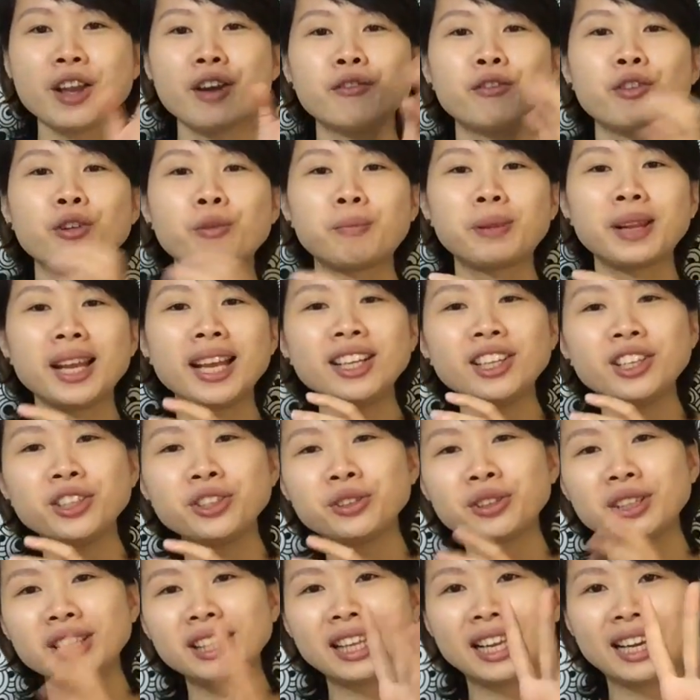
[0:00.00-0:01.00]
For playing the
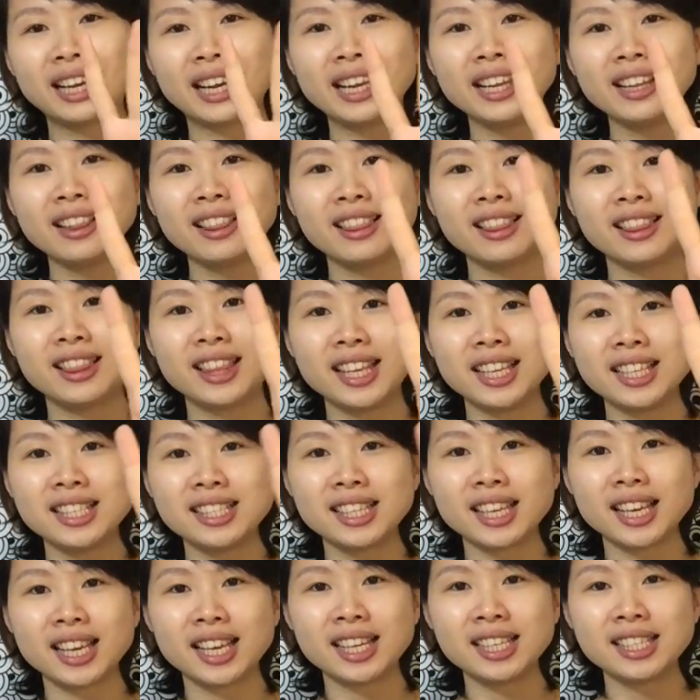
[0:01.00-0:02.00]
ukulele,
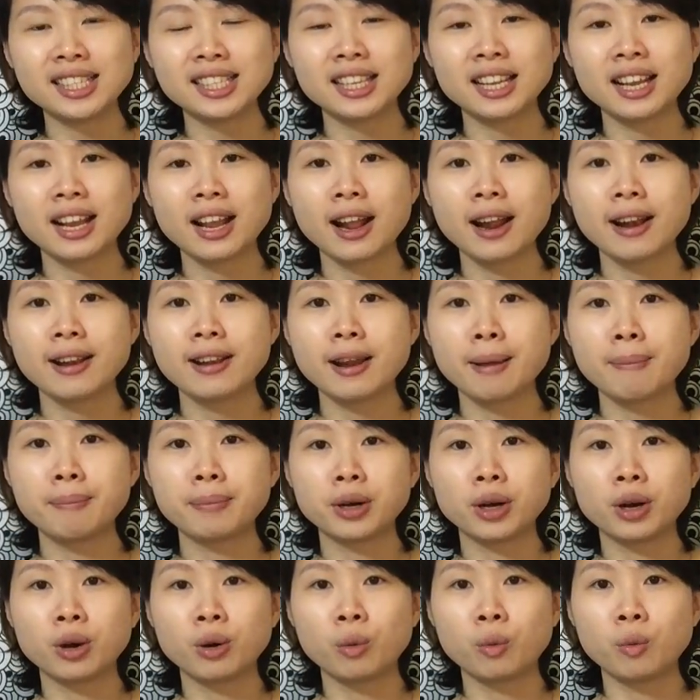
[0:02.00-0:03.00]
this is
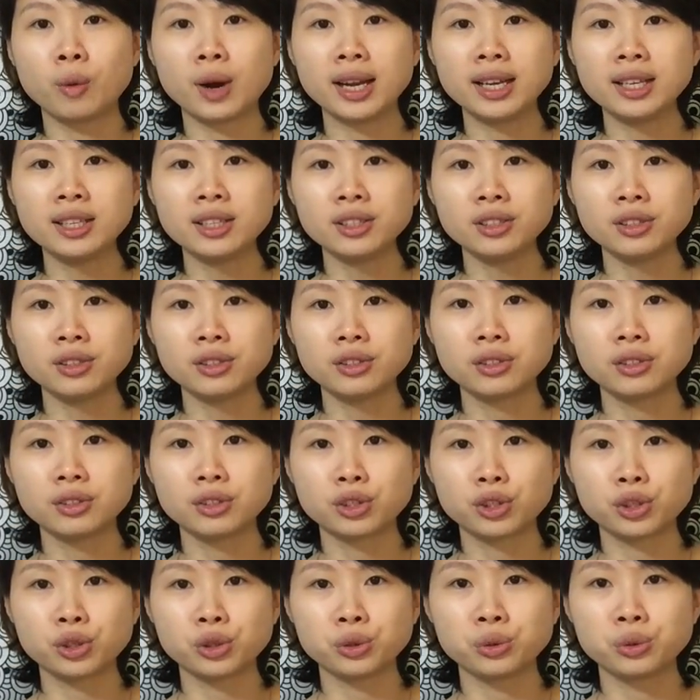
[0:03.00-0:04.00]
number 1,
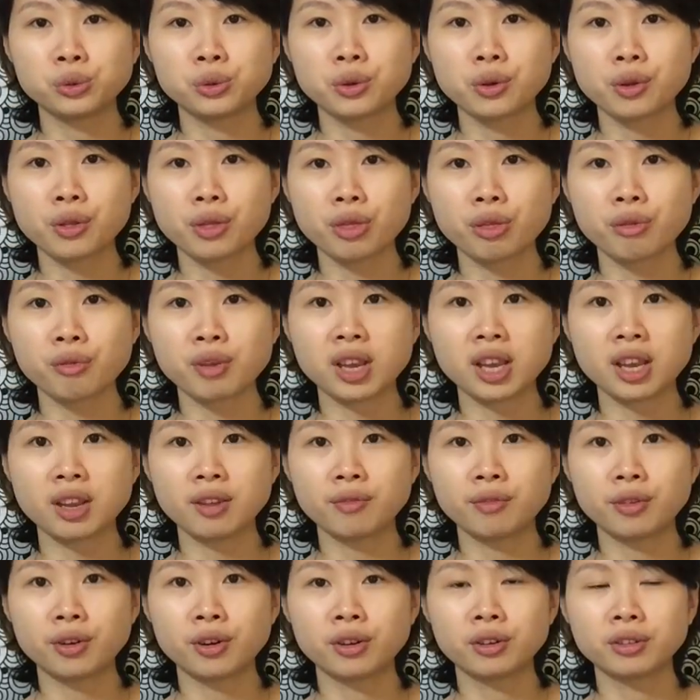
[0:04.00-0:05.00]
2, 3,
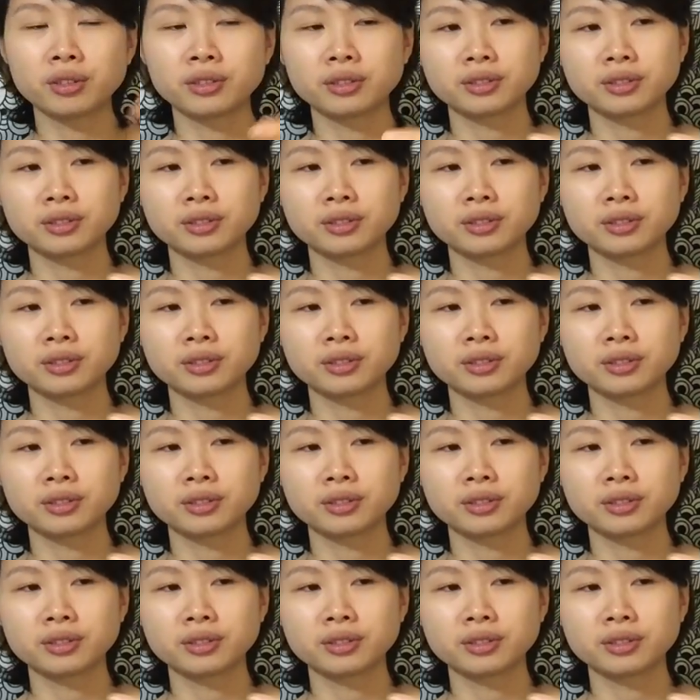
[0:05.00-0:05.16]
4.